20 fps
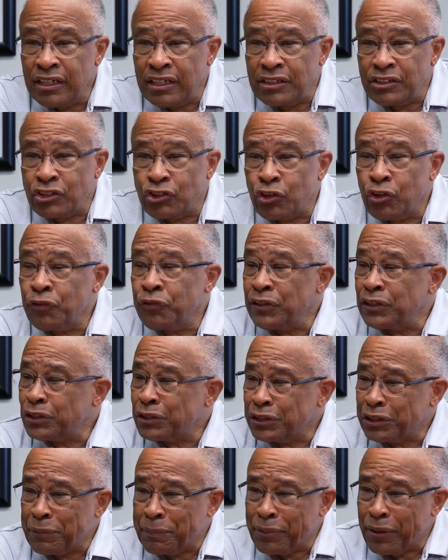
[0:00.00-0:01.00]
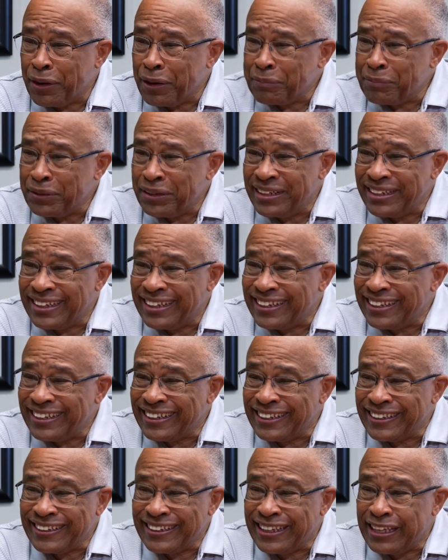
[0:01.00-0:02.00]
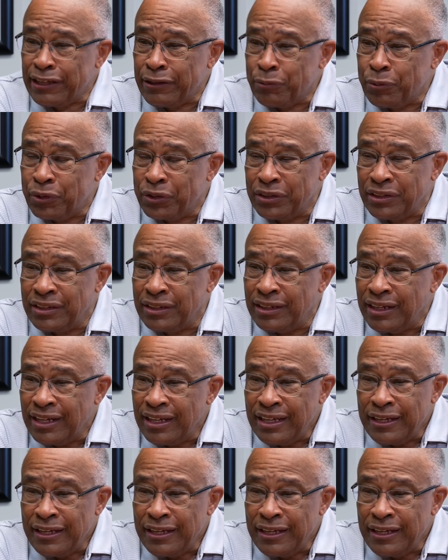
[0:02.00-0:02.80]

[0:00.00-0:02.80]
Service department. He would